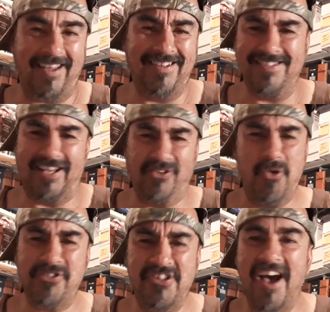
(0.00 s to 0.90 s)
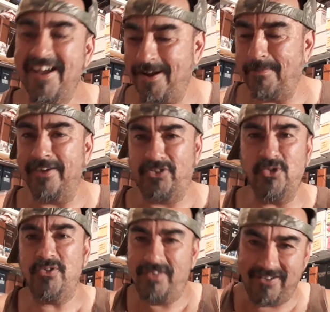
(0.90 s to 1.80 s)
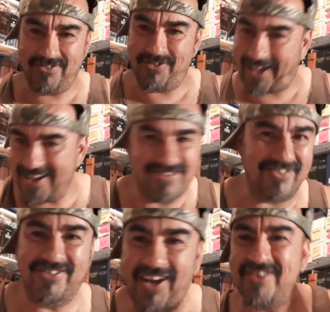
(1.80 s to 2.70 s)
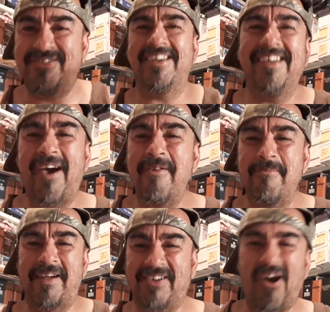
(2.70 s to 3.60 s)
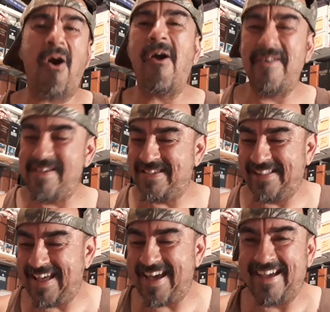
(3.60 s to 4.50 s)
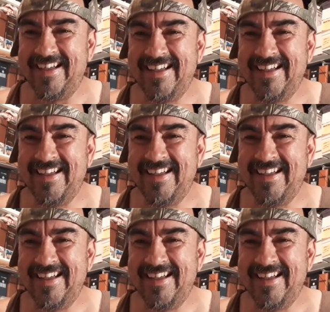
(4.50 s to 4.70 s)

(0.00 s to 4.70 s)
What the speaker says: And he's like, "No, it's not." And I'm like, "Dude, I just saw you take it out of my car and this and that."